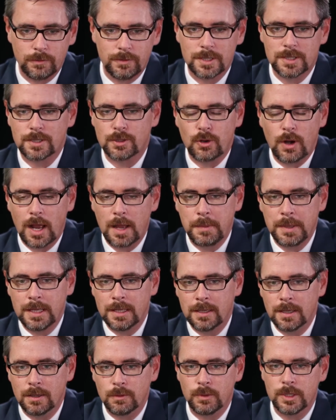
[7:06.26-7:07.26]

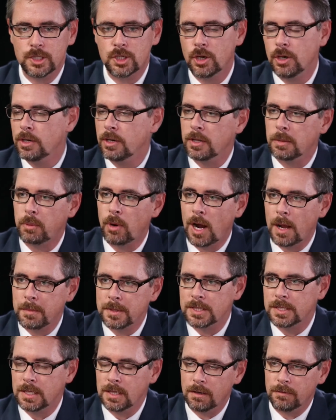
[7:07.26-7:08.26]
describing a return to the
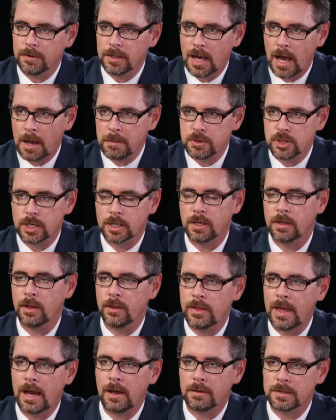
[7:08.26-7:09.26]
primacy of the object,
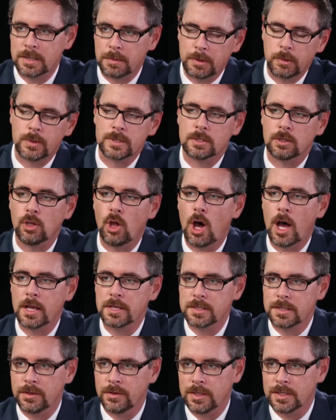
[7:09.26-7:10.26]
and that something was
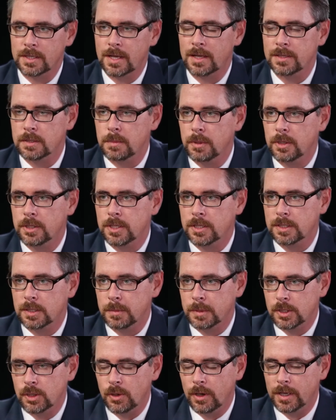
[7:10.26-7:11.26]
lost in these kinds of
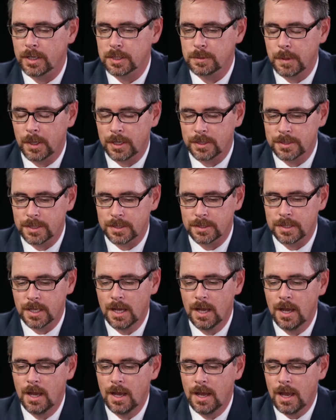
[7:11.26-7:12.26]
participatory experiences.
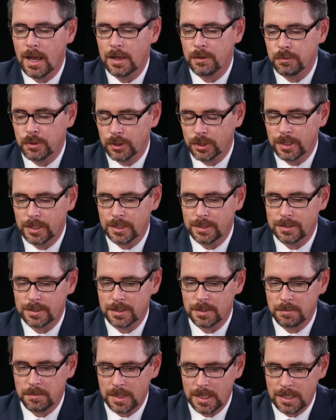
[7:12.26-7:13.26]
And really,
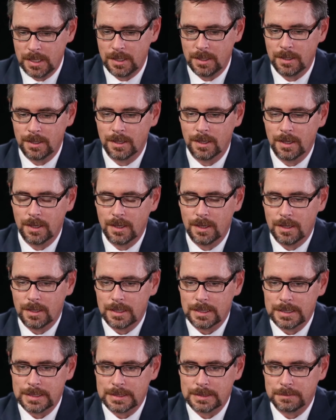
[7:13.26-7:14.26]
to me,
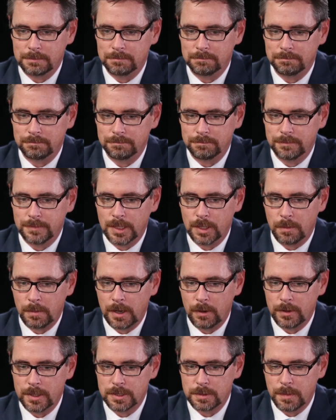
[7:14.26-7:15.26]

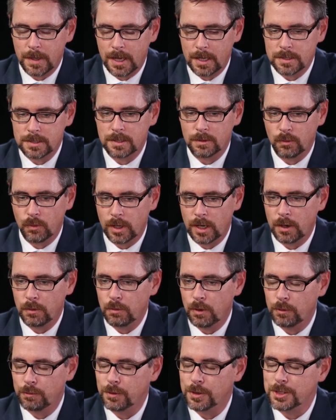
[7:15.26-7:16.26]
my response and what I
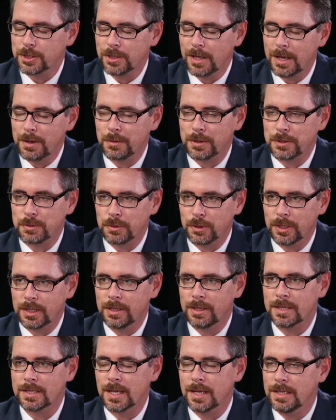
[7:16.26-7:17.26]
wrote for Slate was really
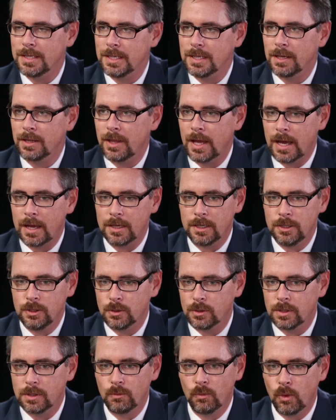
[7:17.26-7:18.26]
this idea that
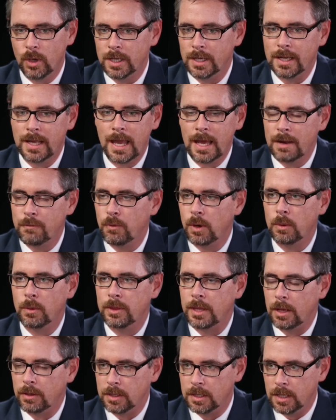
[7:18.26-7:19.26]
one can't have one
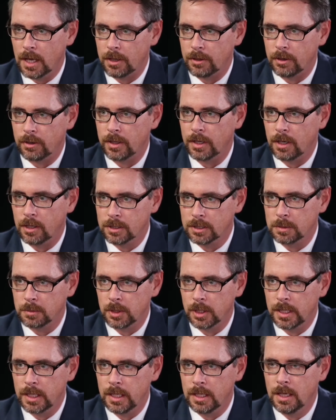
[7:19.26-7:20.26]
without the other, that
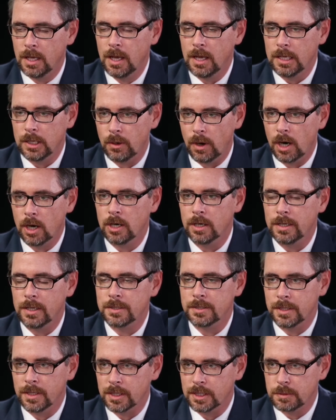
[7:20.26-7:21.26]
ultimately, you know, art
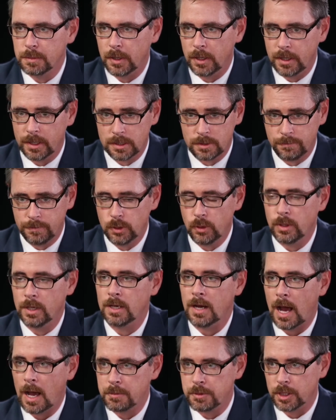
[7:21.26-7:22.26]
is an experience, viewing
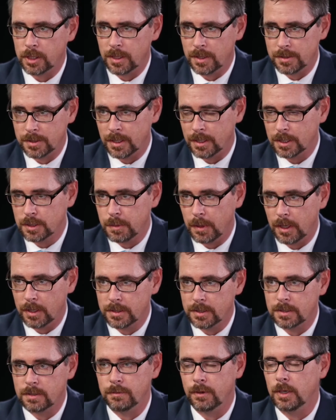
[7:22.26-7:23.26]
an object is an
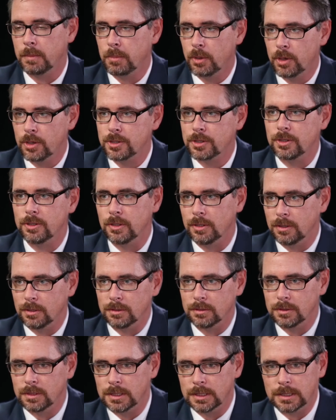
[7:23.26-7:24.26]
experience, it's a very
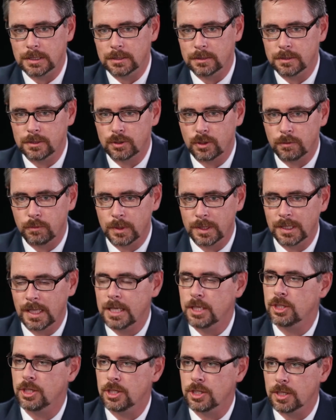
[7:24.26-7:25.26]
personal sort of
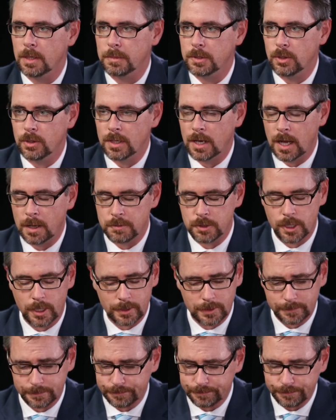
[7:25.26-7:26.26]
relationship to an
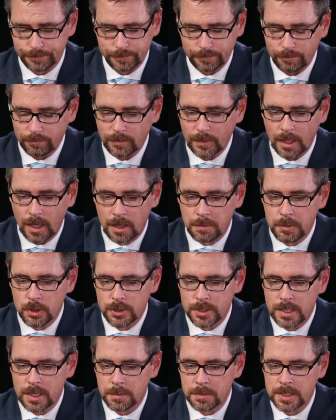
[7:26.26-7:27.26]
object. And
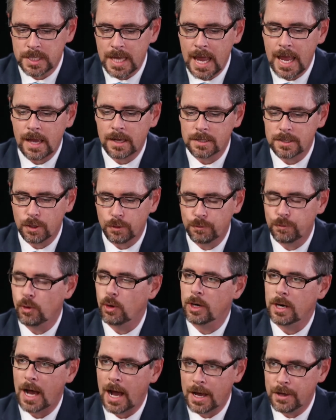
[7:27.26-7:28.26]
museums can't
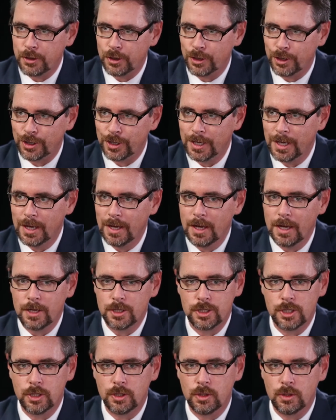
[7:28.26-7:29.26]
afford either
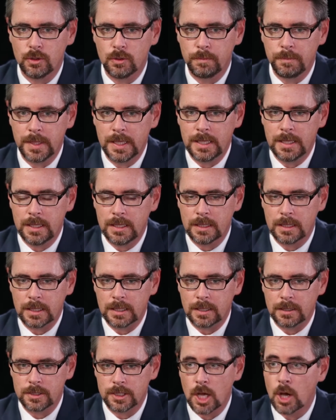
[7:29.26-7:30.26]
to be
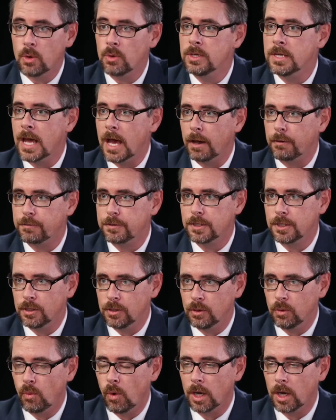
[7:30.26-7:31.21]
tone deaf to